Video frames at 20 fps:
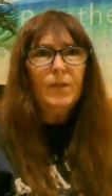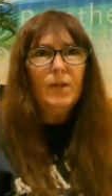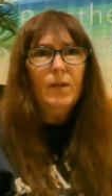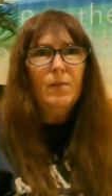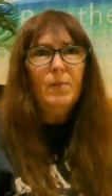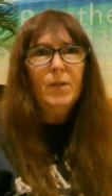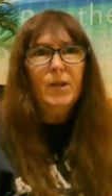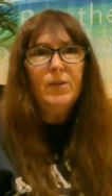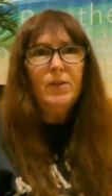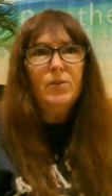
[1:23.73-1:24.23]

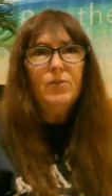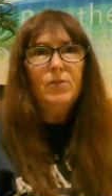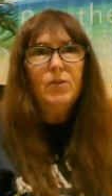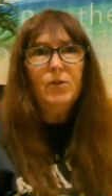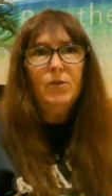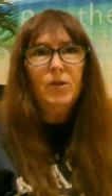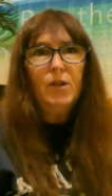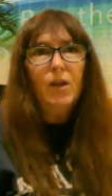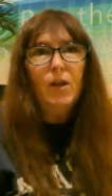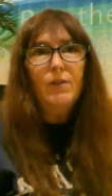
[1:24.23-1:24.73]
Um, I do
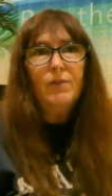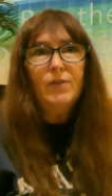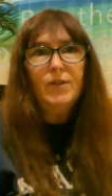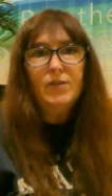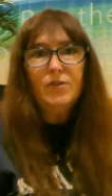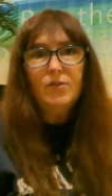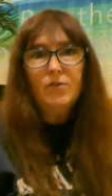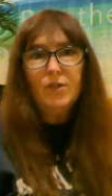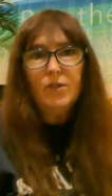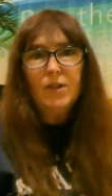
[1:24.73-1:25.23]
know a lot of
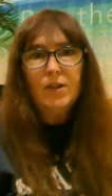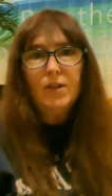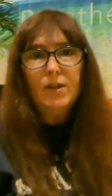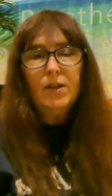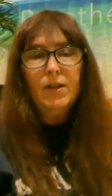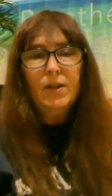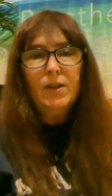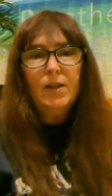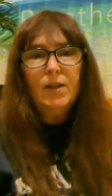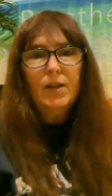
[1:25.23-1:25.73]
history
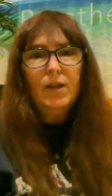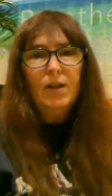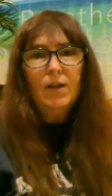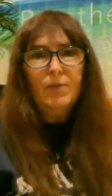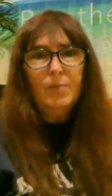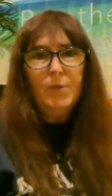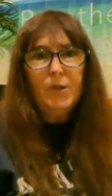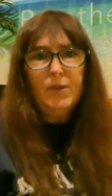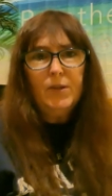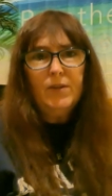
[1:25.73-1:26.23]
of
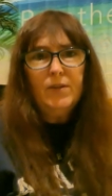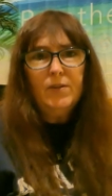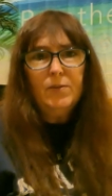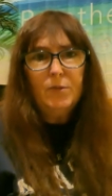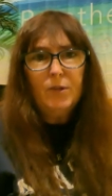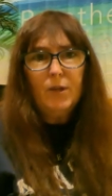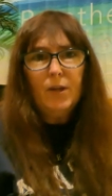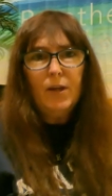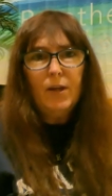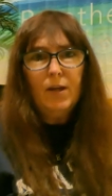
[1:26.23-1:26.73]
places
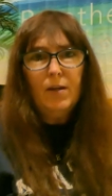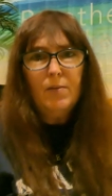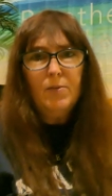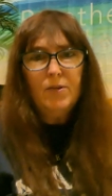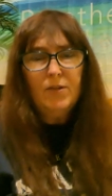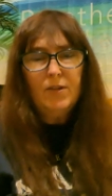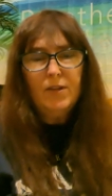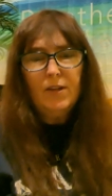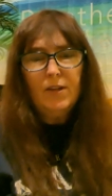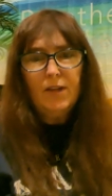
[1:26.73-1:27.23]
where I am,
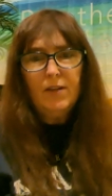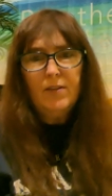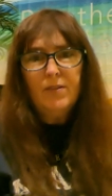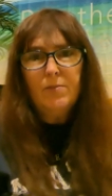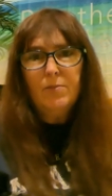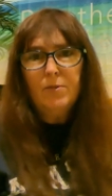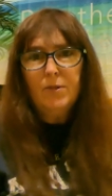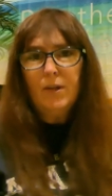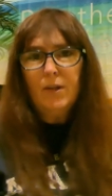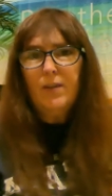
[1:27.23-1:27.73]
just in case
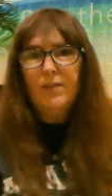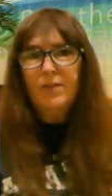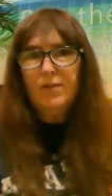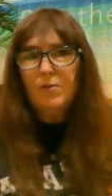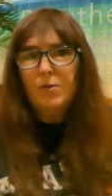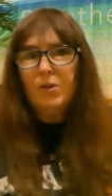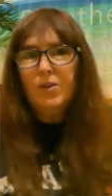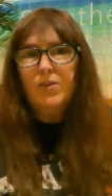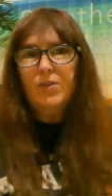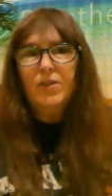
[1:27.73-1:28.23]
someone has a
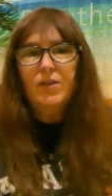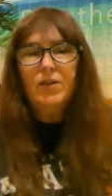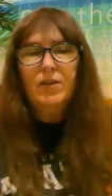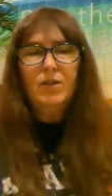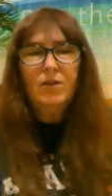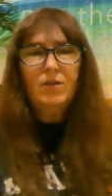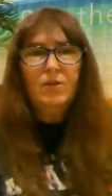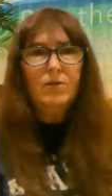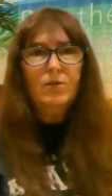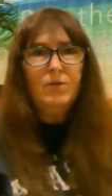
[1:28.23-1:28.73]
question, you
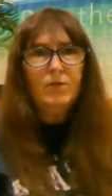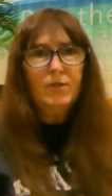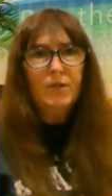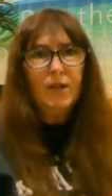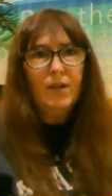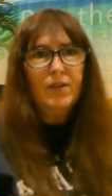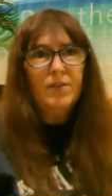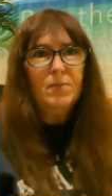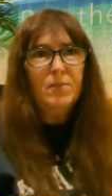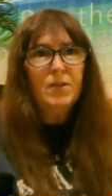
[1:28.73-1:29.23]
know,
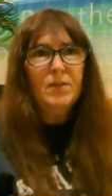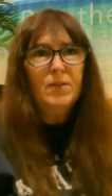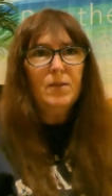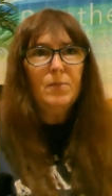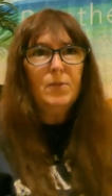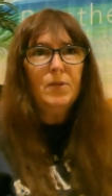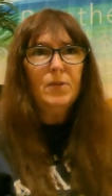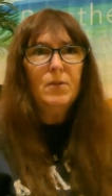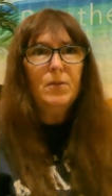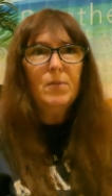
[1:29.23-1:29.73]
ask me
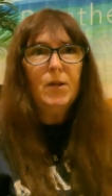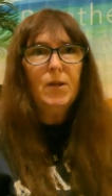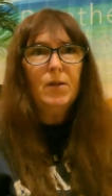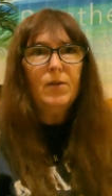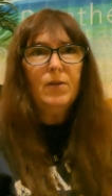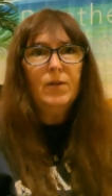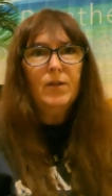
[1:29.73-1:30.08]
something about